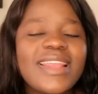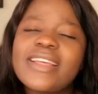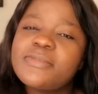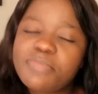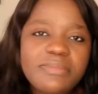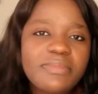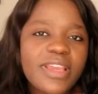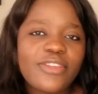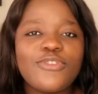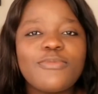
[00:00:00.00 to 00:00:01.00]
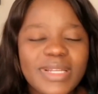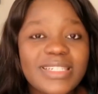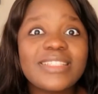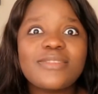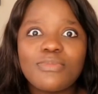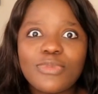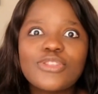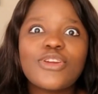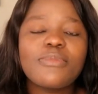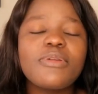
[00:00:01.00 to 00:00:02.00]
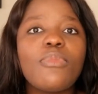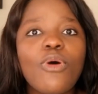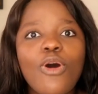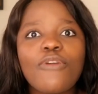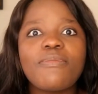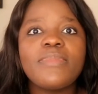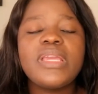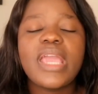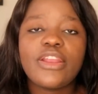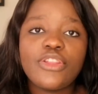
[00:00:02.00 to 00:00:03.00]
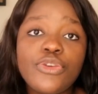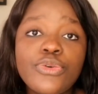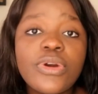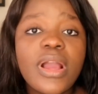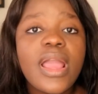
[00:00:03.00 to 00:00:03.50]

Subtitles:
It has been me and you, but it's gonna be more of me and you.